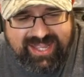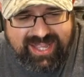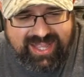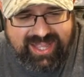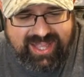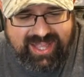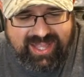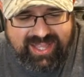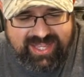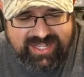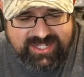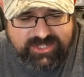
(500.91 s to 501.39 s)

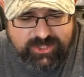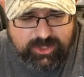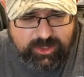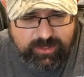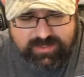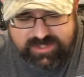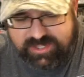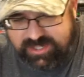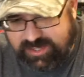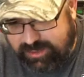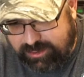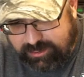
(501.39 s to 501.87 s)
Uh, in
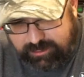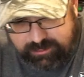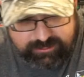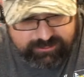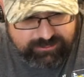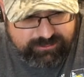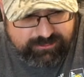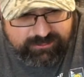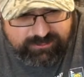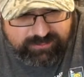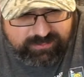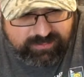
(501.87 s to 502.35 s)
terms
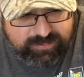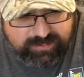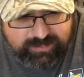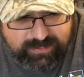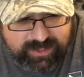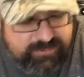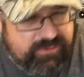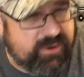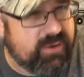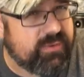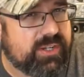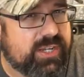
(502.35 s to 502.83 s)
of
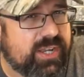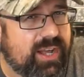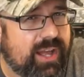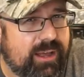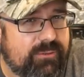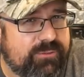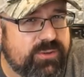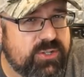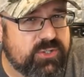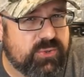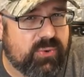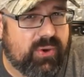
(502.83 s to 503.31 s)
my favorite
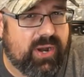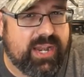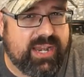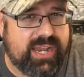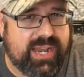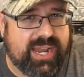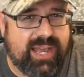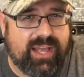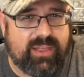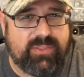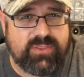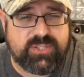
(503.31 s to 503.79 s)
coffees right
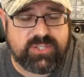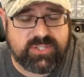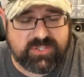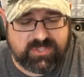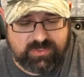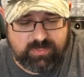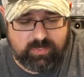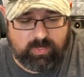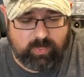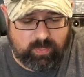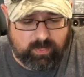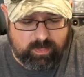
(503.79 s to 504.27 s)
now, this
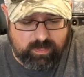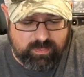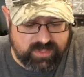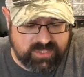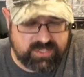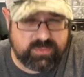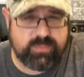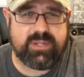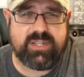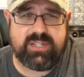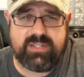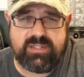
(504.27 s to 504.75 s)
is
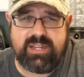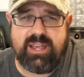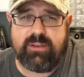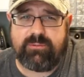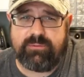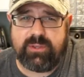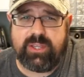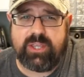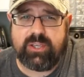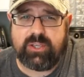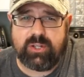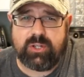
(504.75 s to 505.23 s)
this would be
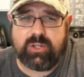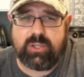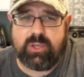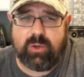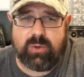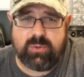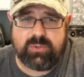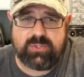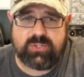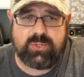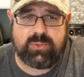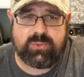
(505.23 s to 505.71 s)
definitely a good
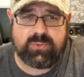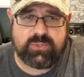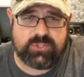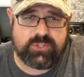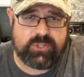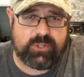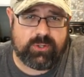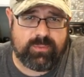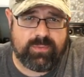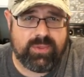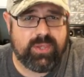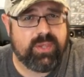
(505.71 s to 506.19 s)
go-to.
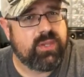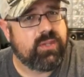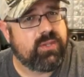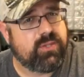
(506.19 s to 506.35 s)
So.